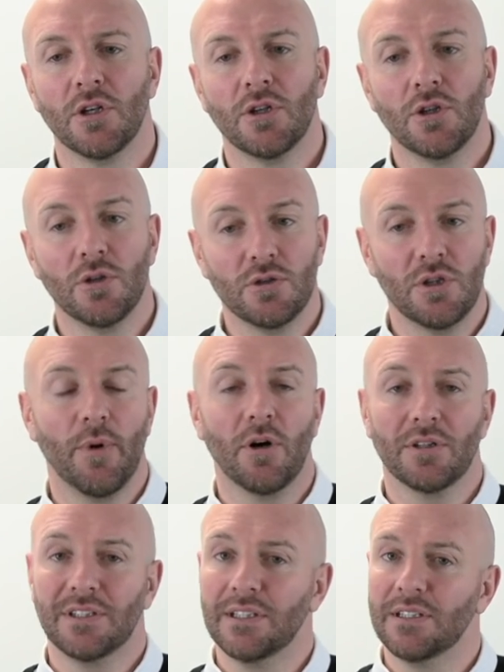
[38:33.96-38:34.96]
Use the
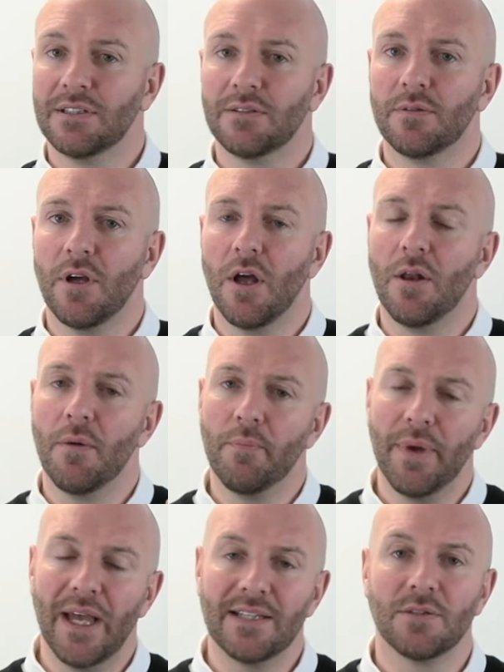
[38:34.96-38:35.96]
boxes and
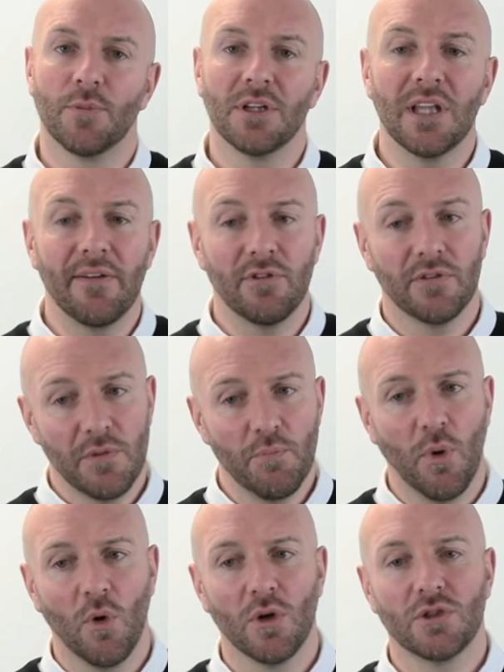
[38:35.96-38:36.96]
base them on level of
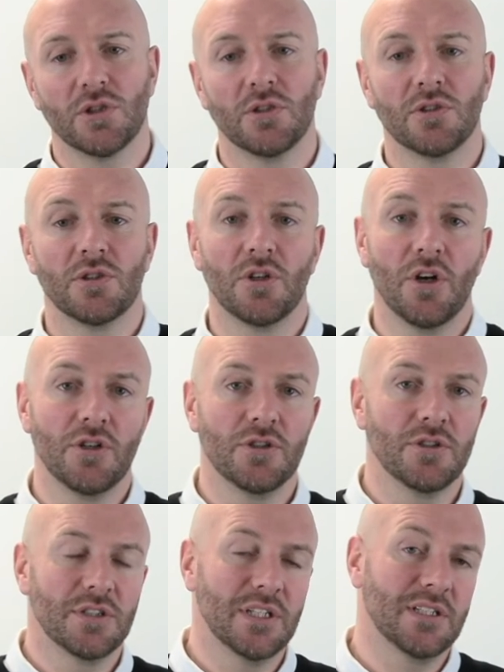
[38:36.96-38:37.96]
importance and
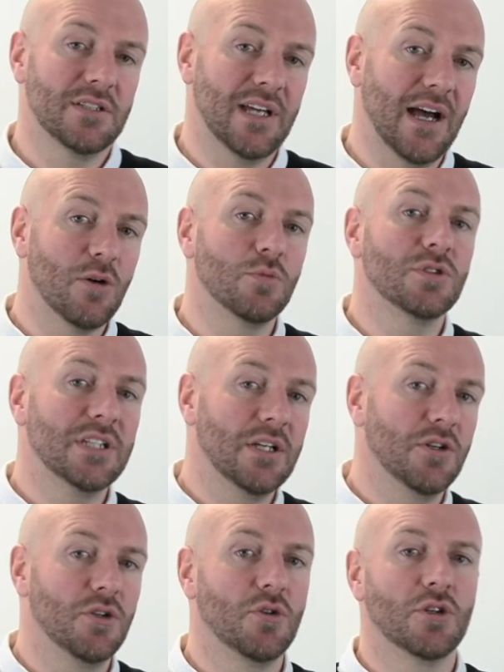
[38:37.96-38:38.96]
urgencies to help
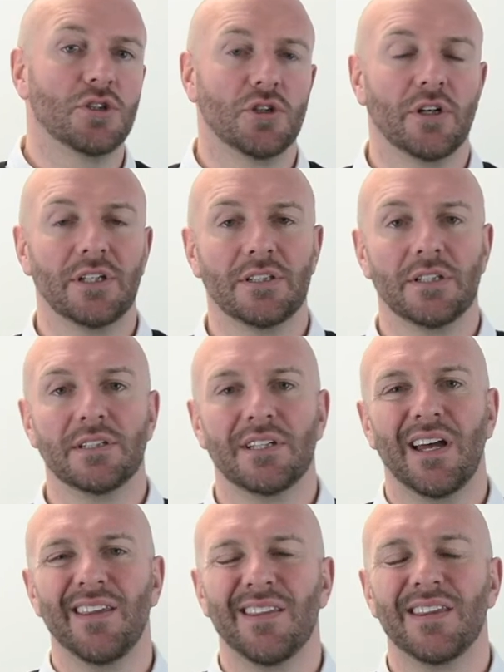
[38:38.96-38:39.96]
steer your choices.
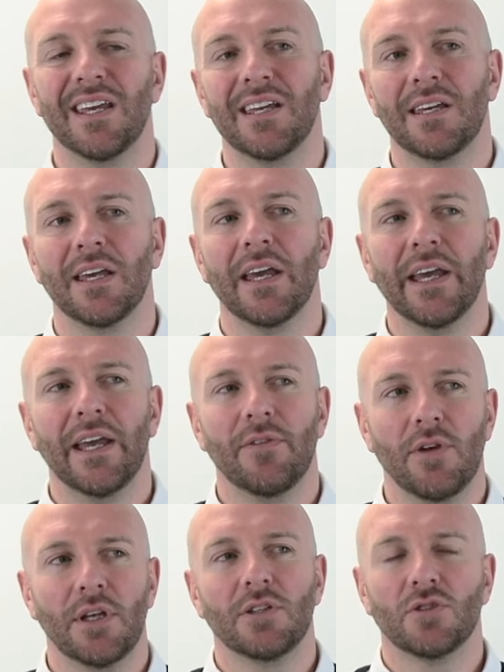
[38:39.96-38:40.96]
And think,
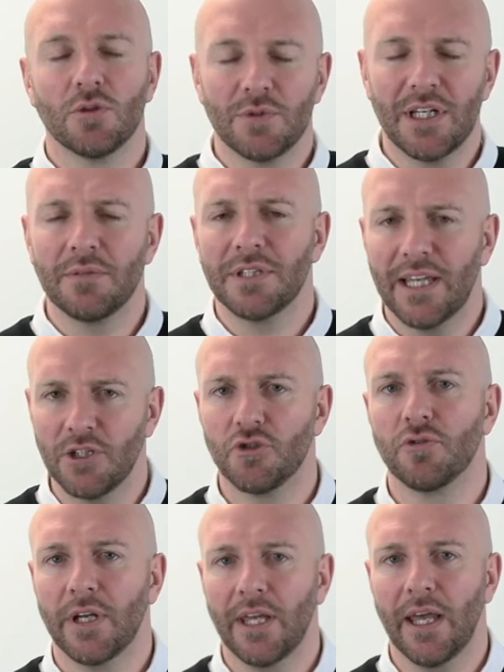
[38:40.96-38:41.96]
sometimes it gets
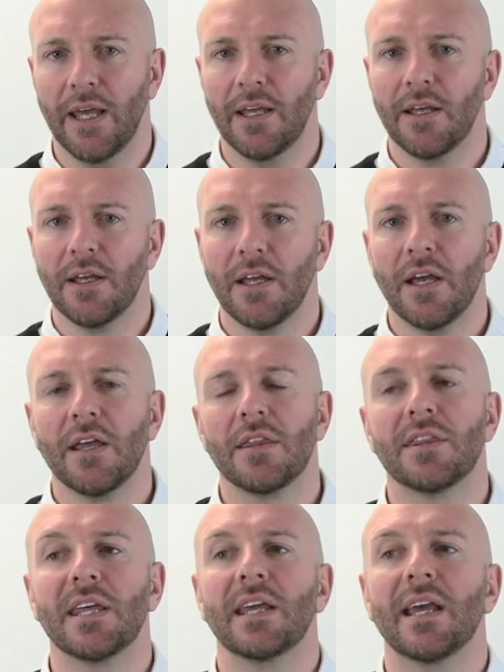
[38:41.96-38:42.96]
tricky,
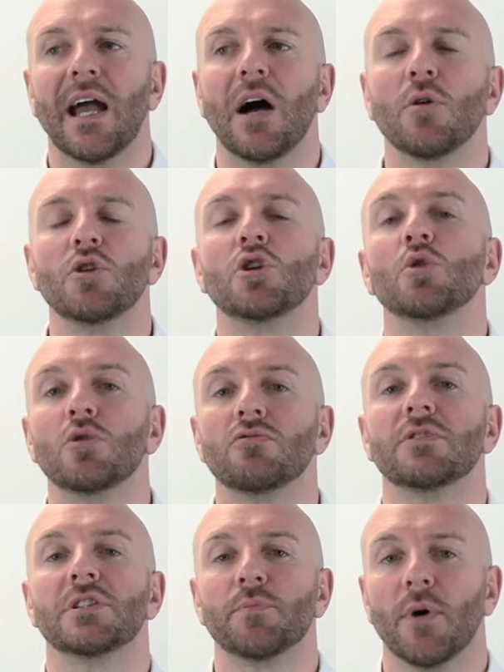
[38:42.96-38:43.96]
think how you would
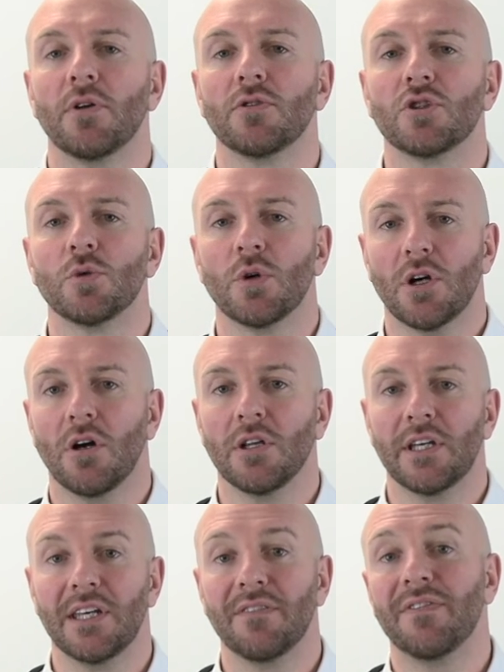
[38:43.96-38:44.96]
respond to a
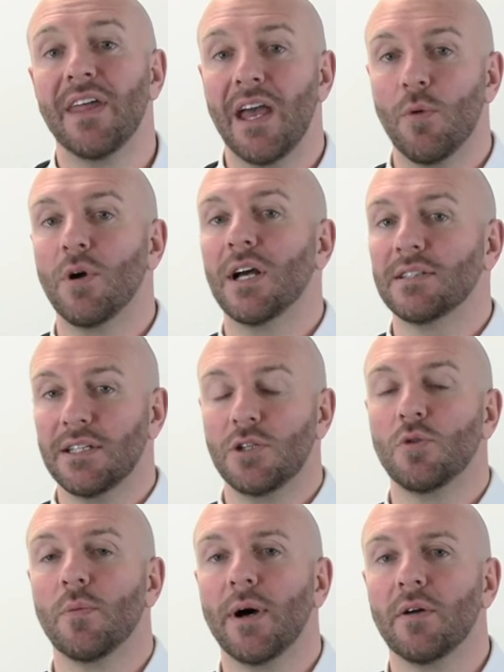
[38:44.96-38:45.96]
colleague if they were asking
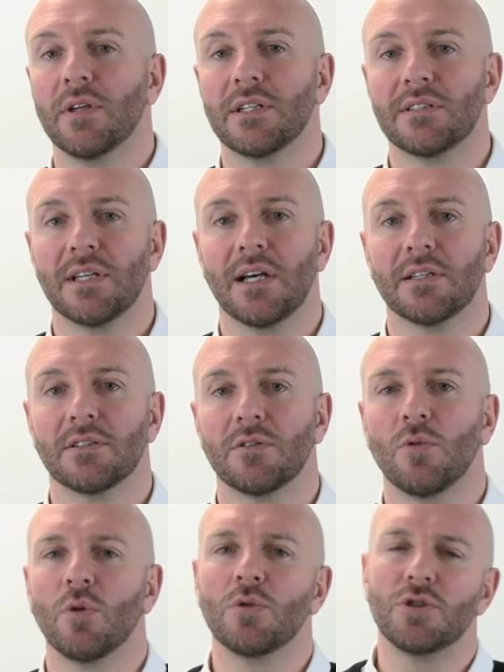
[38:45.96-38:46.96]
you about this task.
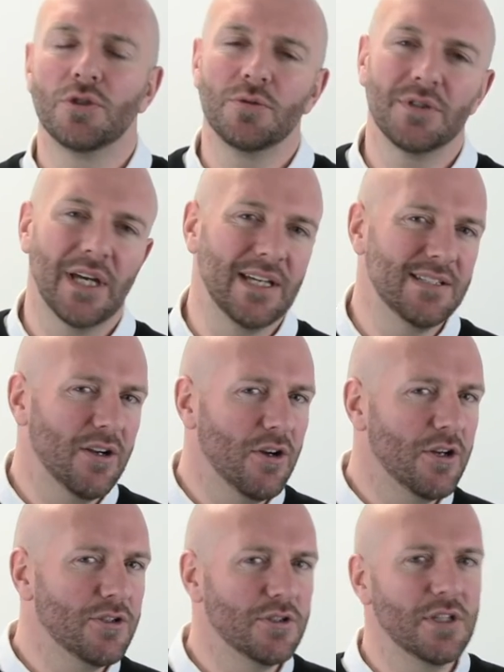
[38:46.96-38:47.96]
What would you say? Is it
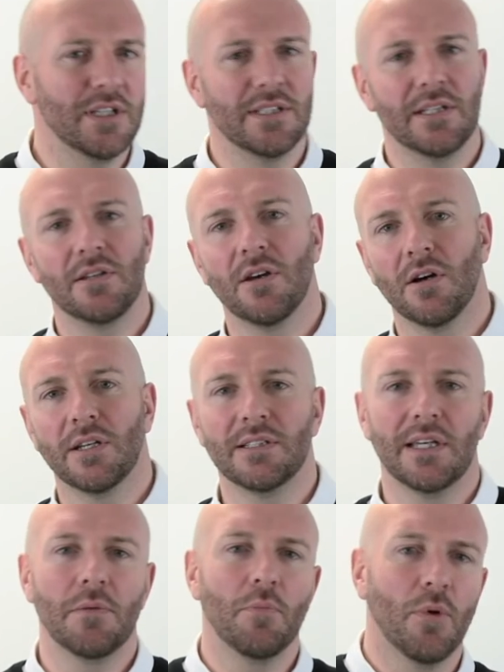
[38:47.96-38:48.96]
urgent? Is it not? Is
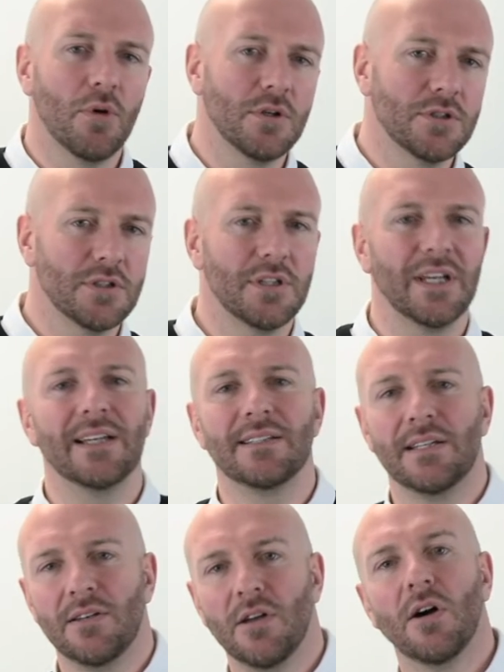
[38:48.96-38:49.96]
it important? Is
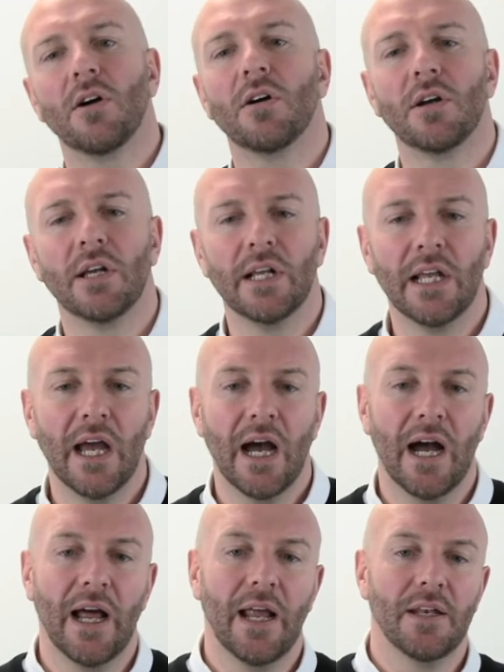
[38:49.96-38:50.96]
it not?
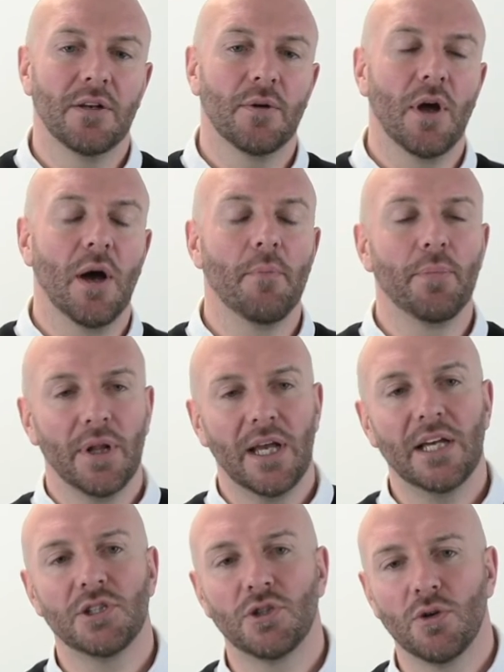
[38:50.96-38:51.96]
And
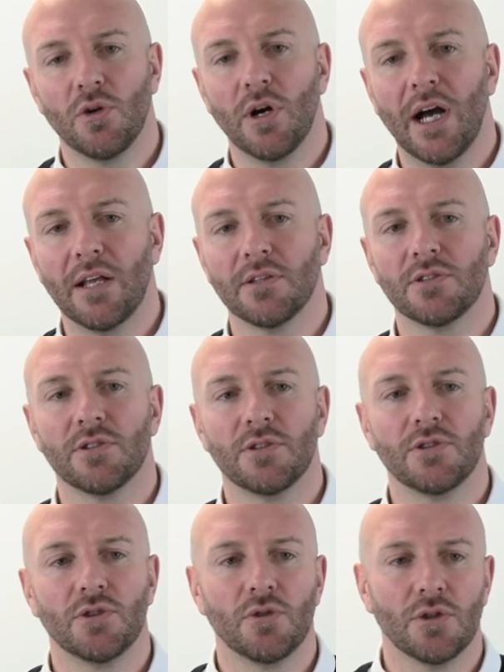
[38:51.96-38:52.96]
place your
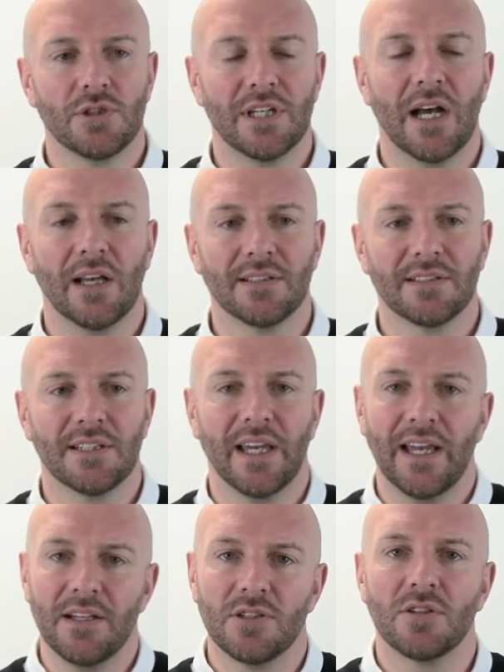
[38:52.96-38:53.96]
answers, your tasks
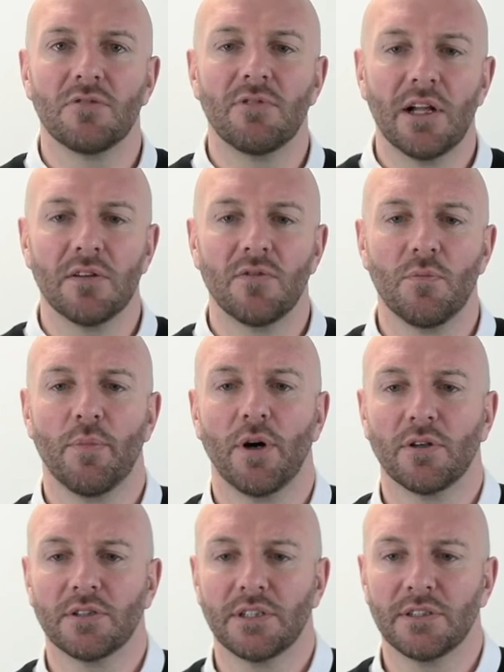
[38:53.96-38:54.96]
into the relevant
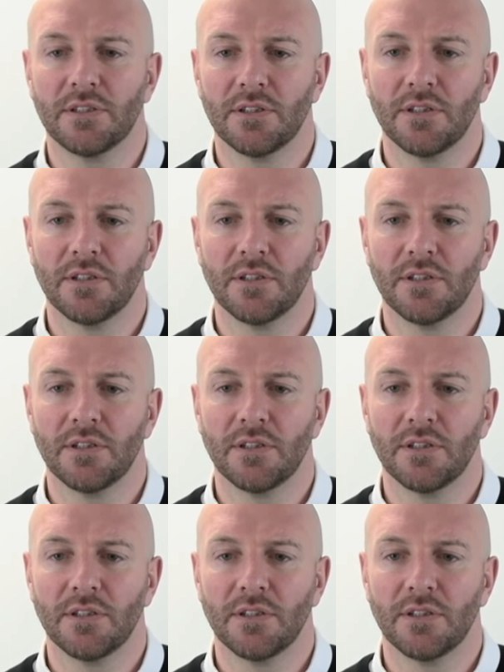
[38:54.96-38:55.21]
boxes.